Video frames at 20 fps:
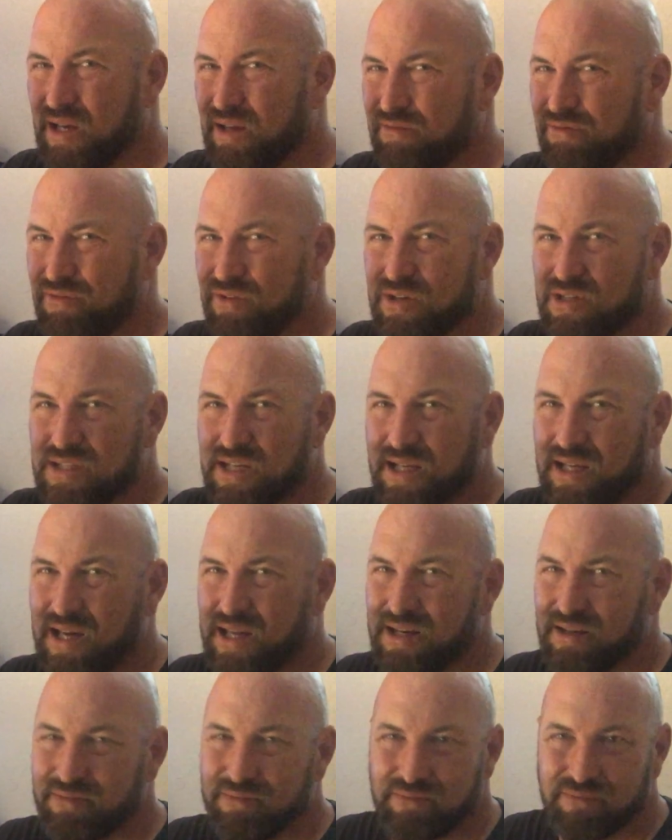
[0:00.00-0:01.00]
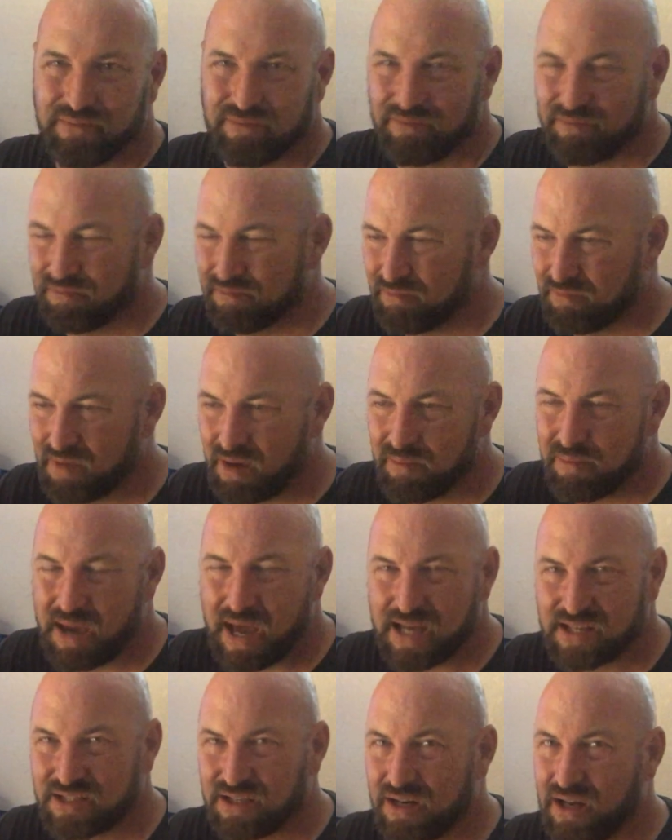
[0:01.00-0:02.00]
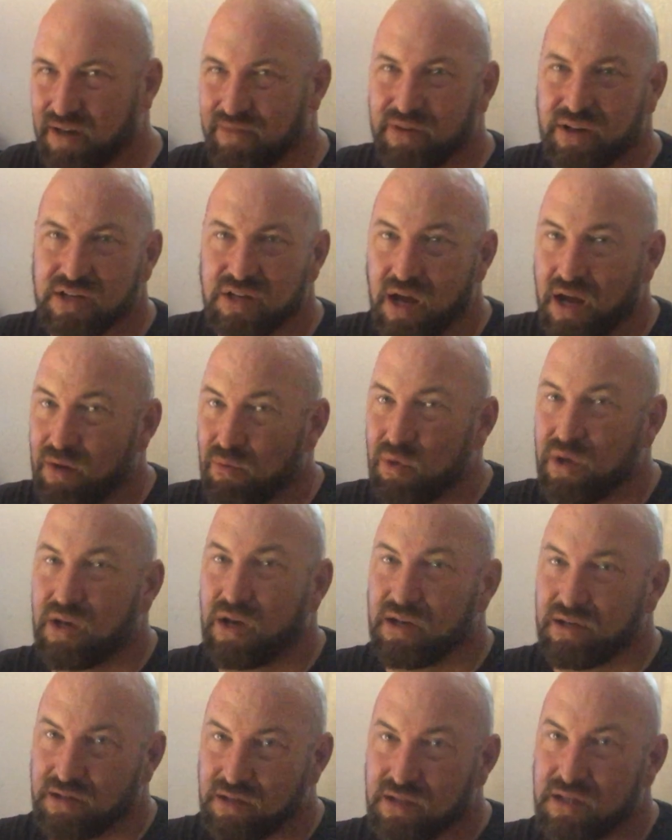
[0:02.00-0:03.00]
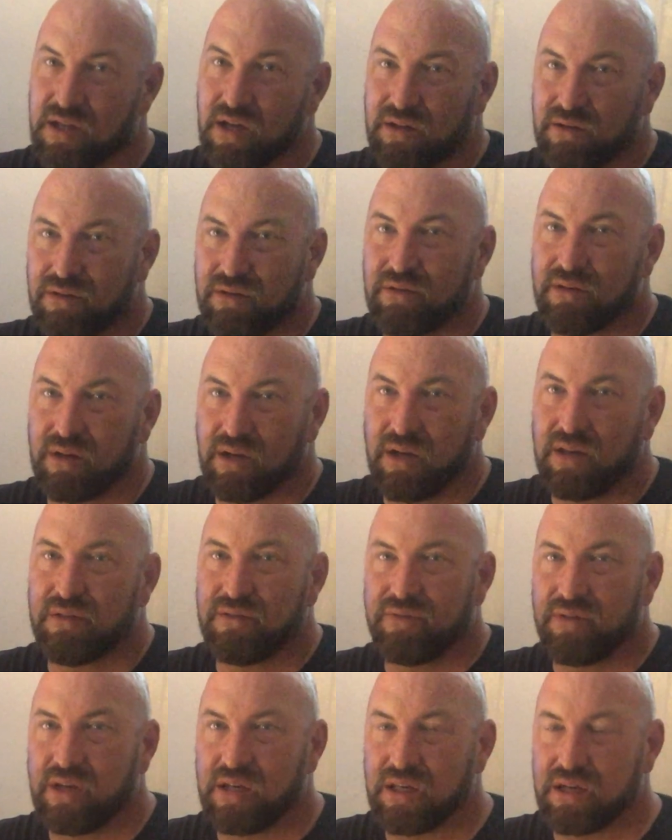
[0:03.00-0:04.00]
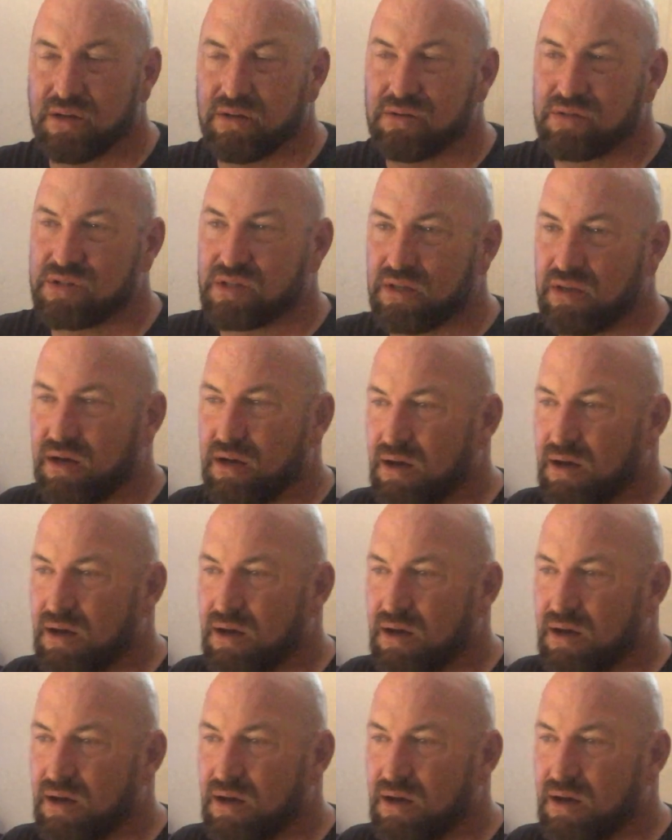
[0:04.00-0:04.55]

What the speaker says: at first I kind of passed it off. I went on to the other videos,